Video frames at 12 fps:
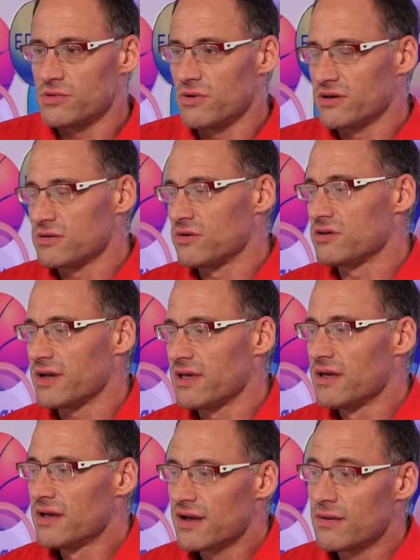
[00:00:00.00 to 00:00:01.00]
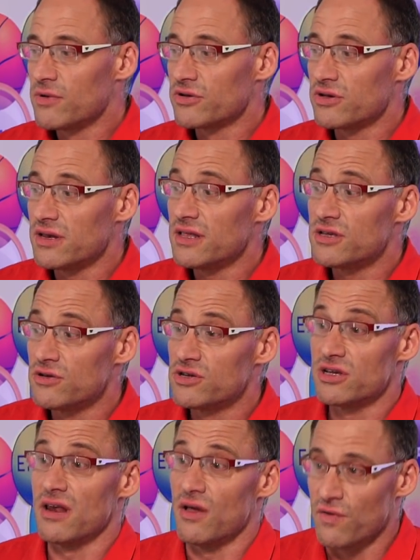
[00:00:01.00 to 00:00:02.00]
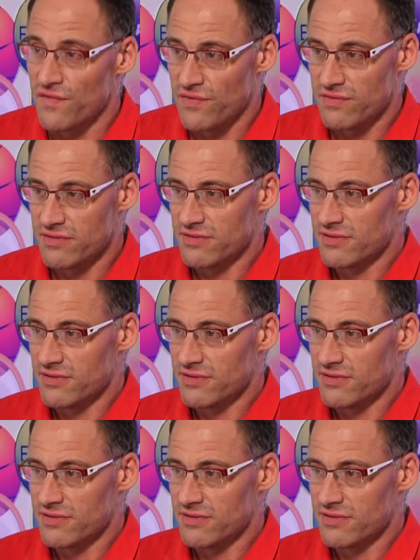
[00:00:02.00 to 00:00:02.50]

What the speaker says: them to answer, you could say, come on, you need to use your loaf.